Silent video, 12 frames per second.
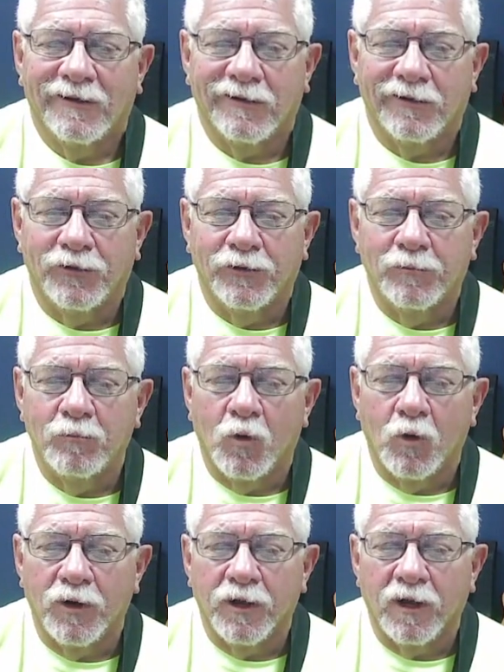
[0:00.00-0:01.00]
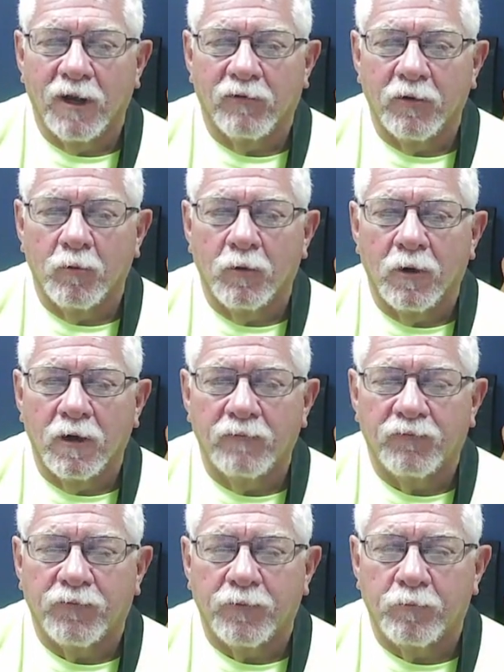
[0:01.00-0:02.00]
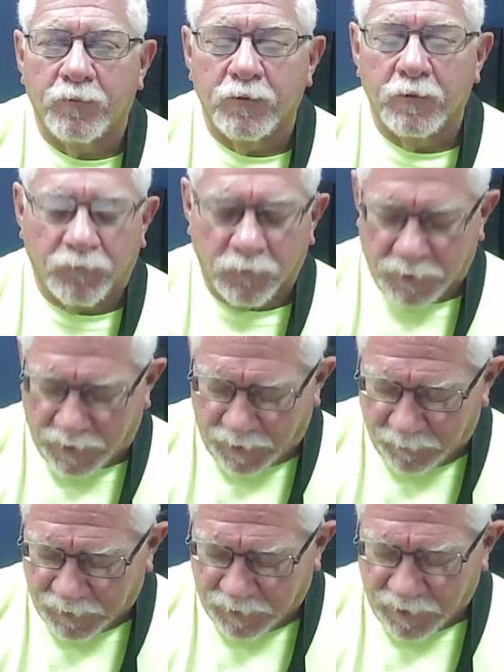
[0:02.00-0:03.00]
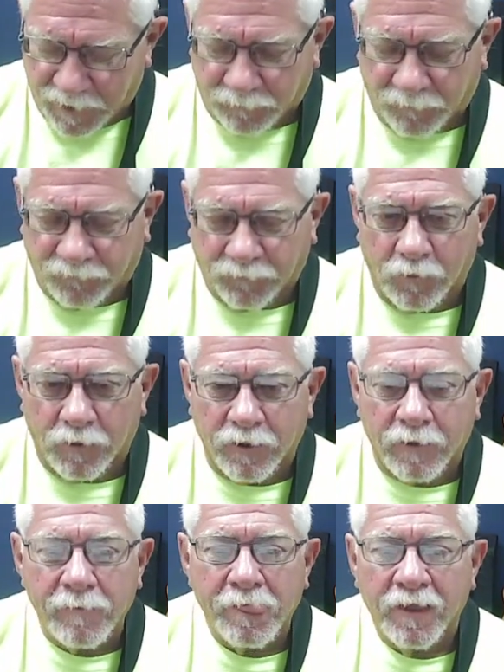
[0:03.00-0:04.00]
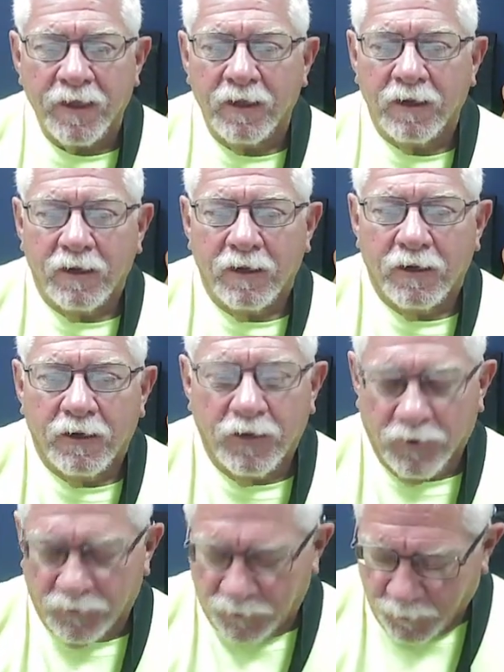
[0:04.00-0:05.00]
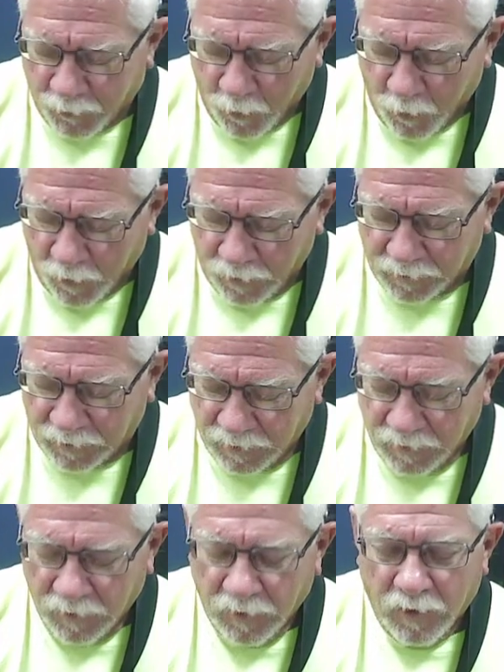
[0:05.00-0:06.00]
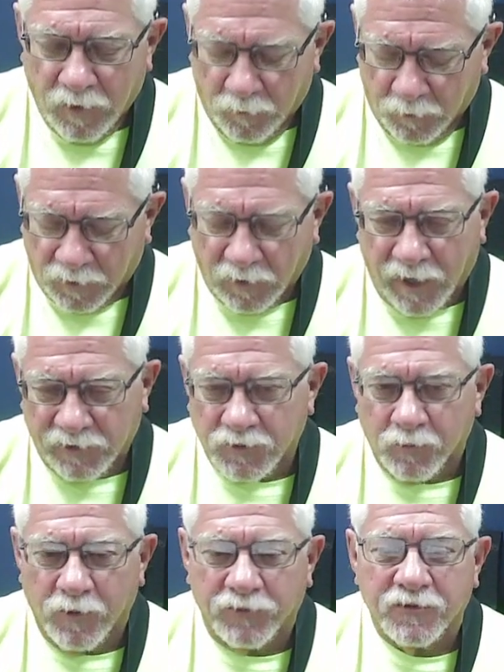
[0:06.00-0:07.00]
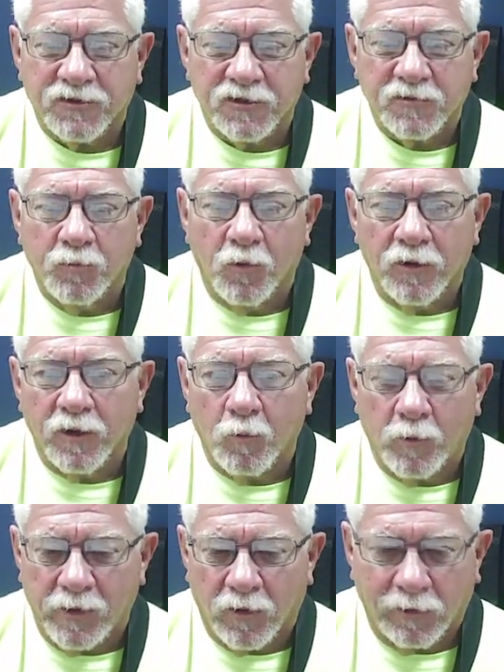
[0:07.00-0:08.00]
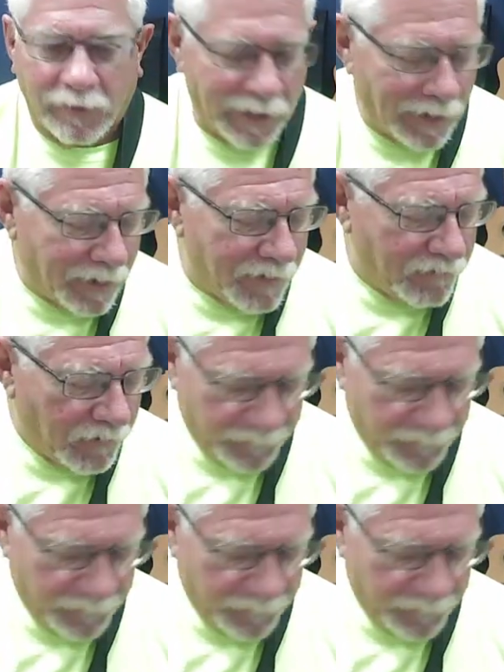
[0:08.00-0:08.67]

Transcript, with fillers: Good morning, everyone, from beautiful Cape Canaveral, Florida, here at the port. We're glad you're with us this morning. We are live.